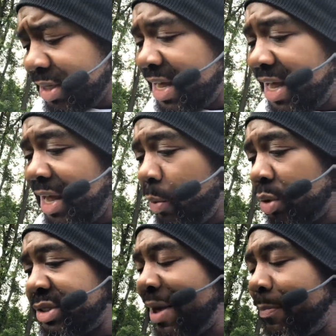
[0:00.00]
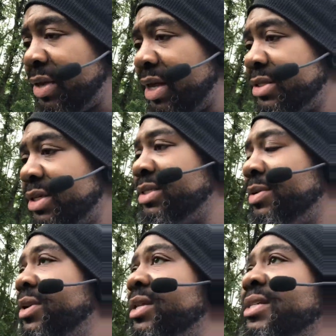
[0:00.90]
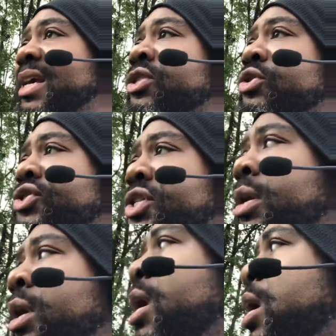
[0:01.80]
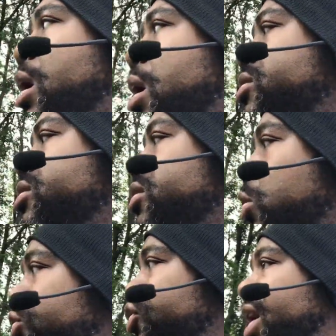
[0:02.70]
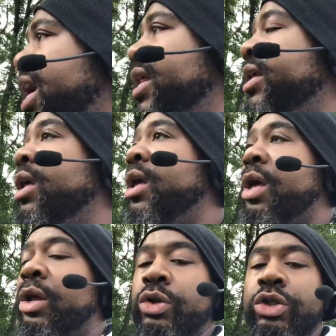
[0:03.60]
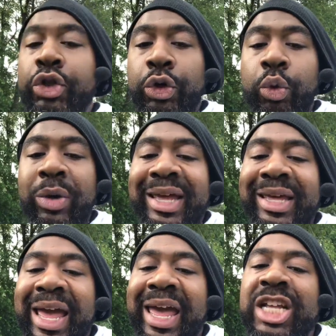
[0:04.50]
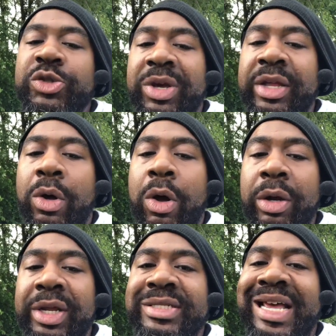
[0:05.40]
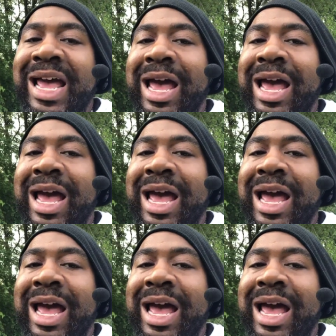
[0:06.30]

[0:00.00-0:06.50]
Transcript: Today, we're tapping into some of this energy associated to engagement on this